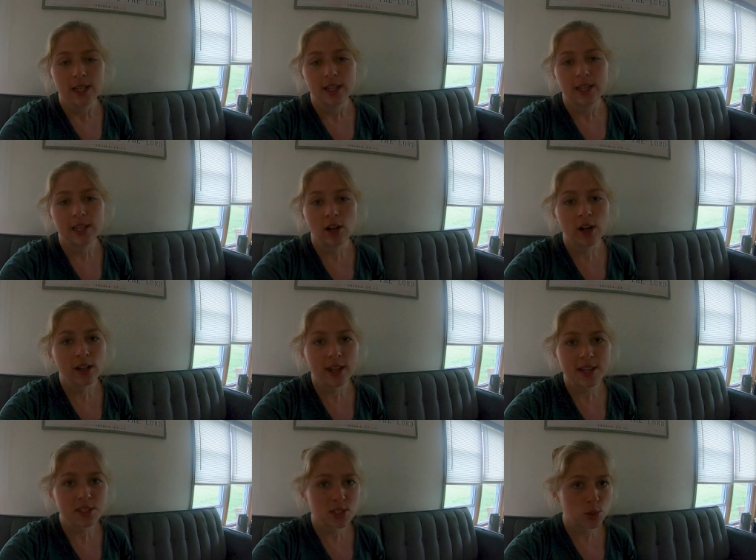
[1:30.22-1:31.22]
In our
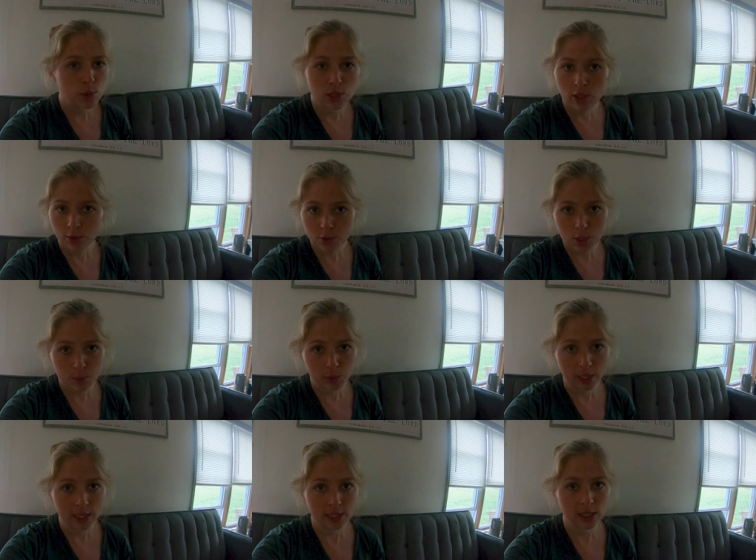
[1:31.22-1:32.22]
case, since we don't
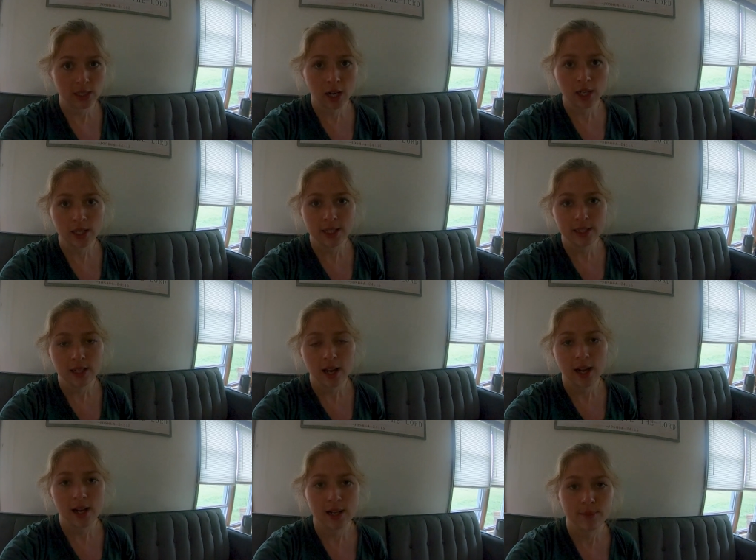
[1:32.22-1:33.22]
spray in our garden,
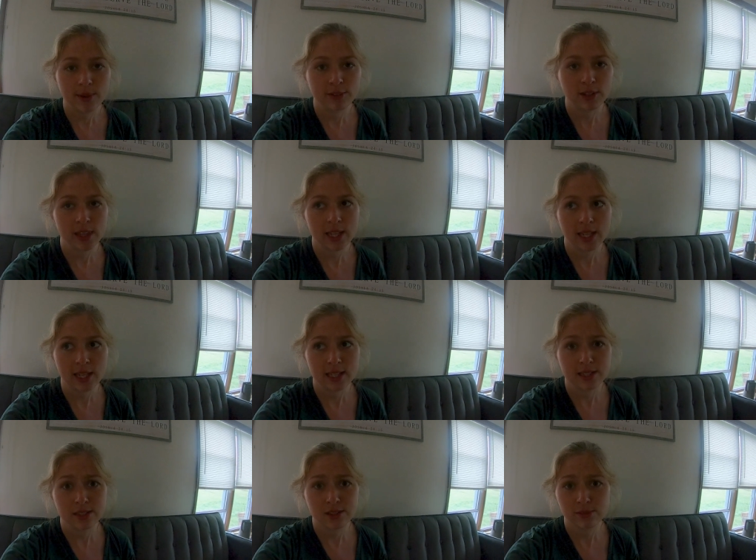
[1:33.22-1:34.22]
everything
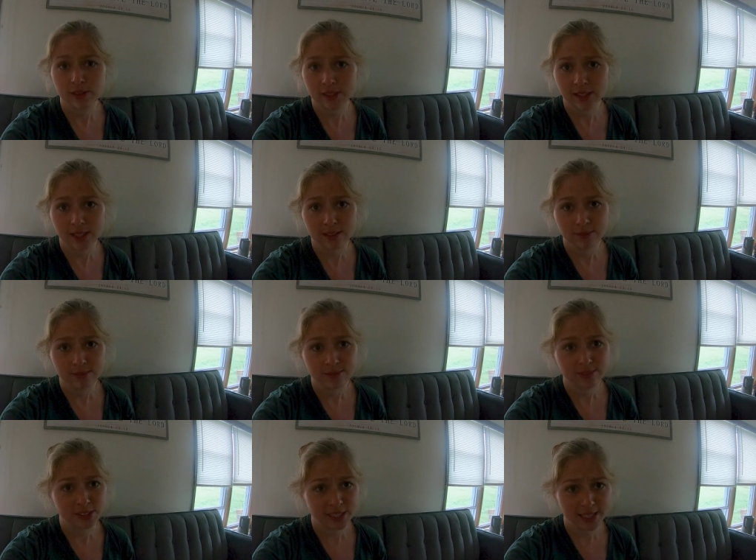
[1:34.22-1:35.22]
is very,
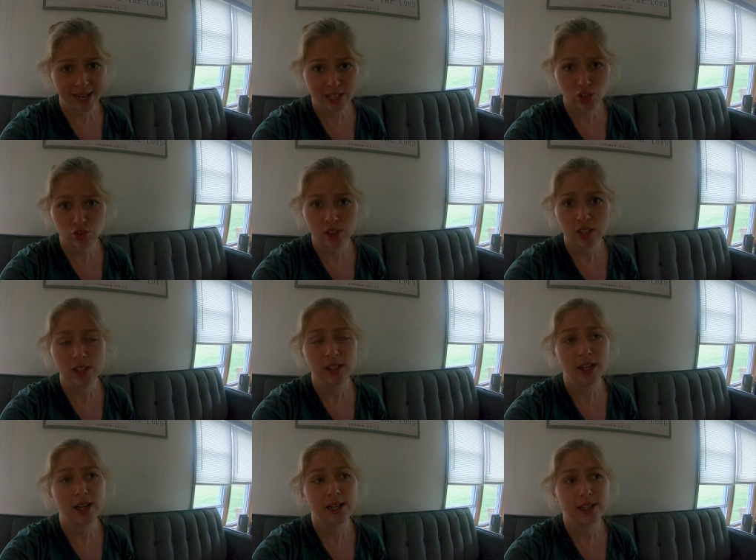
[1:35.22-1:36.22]
very natural.
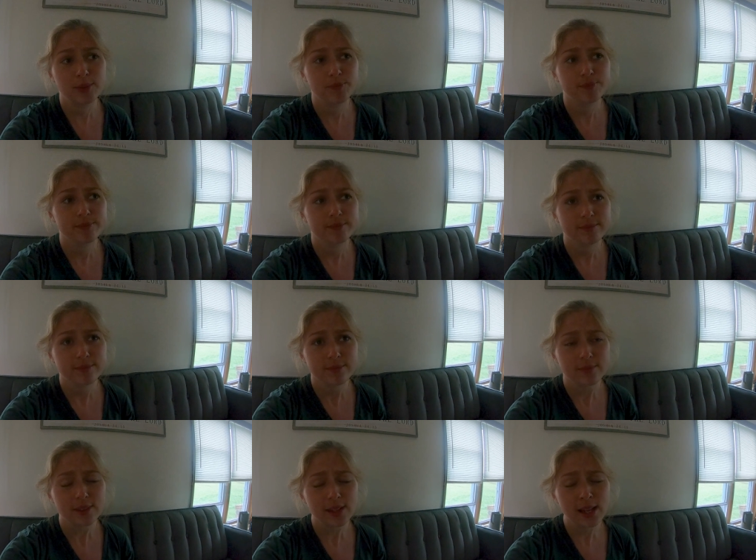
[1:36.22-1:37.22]
I'm
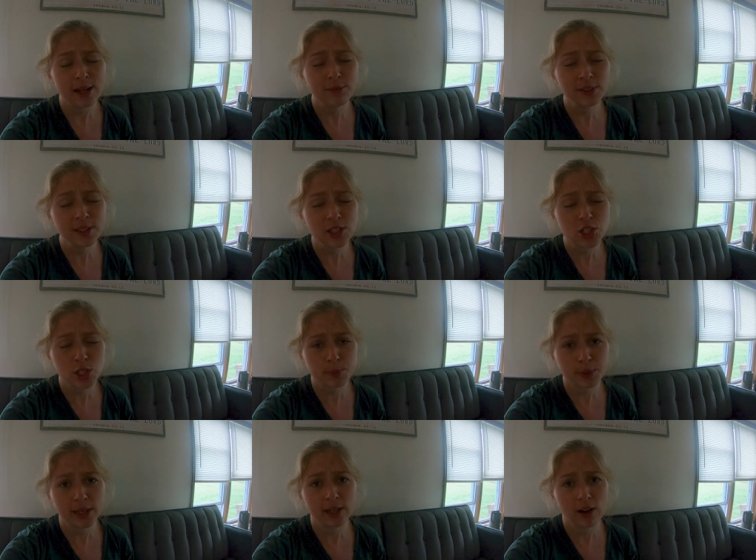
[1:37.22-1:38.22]
really just
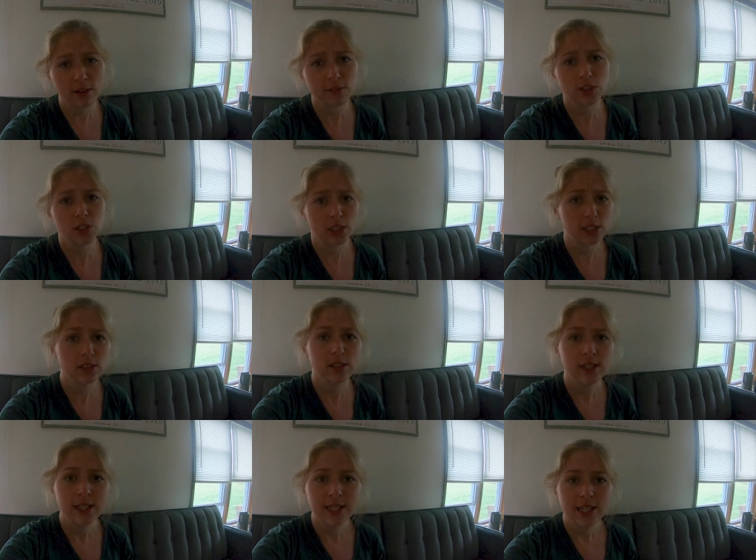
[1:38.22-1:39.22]
spraying off the dirt.
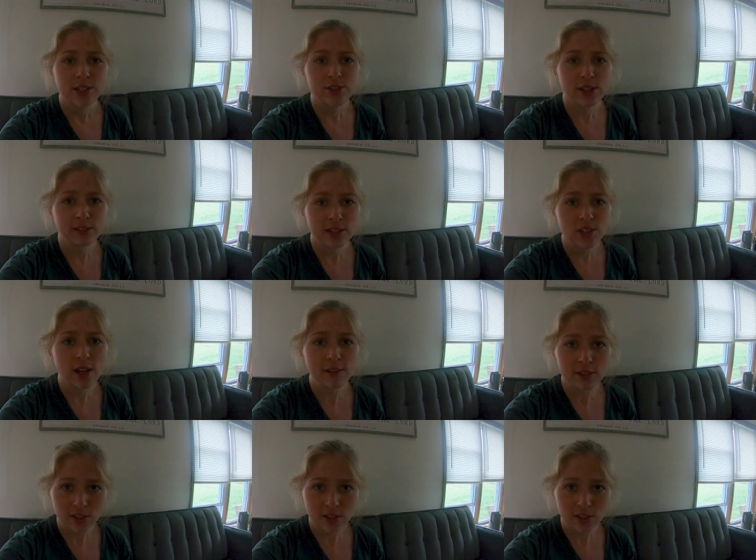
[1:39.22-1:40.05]
So I rinse off the